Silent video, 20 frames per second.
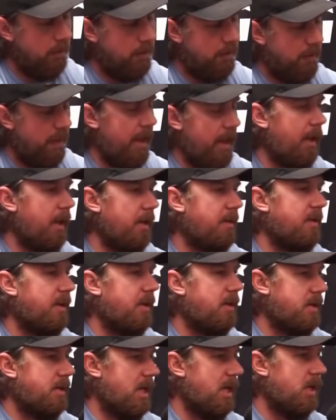think it's
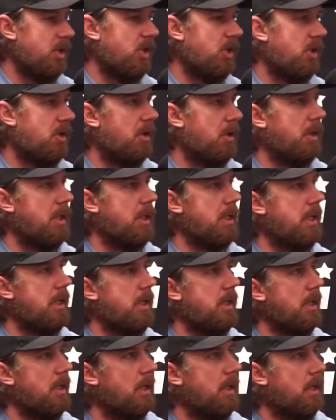
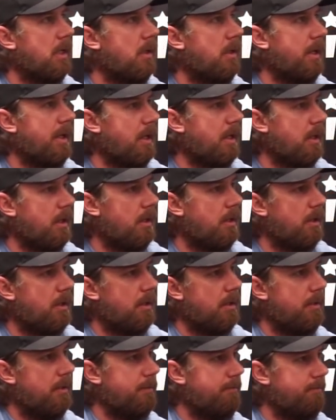intentionally
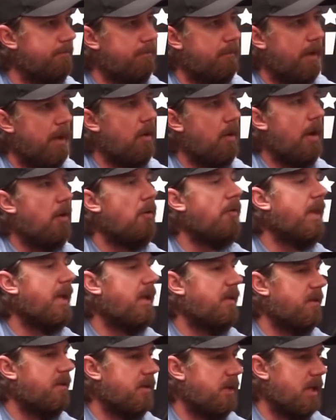I don't
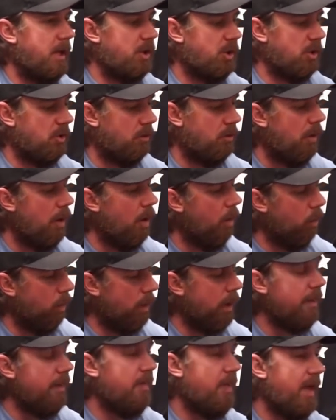think it's intentional.
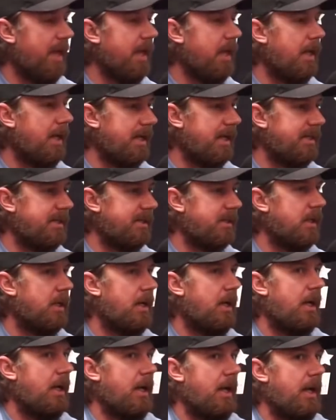What I think it
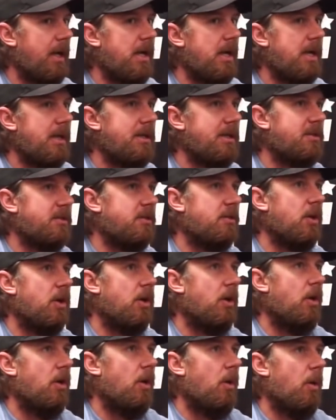is
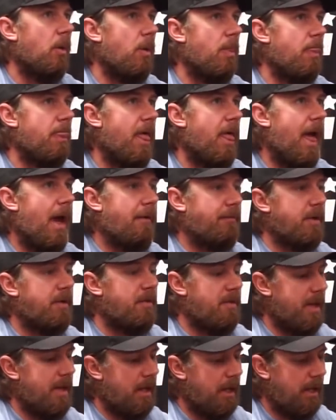
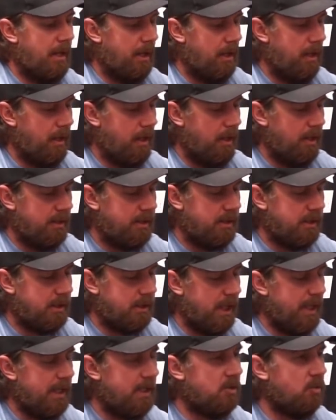everything in a
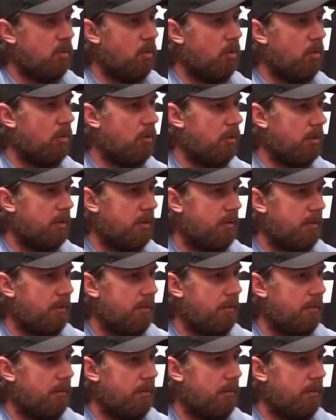psych's world.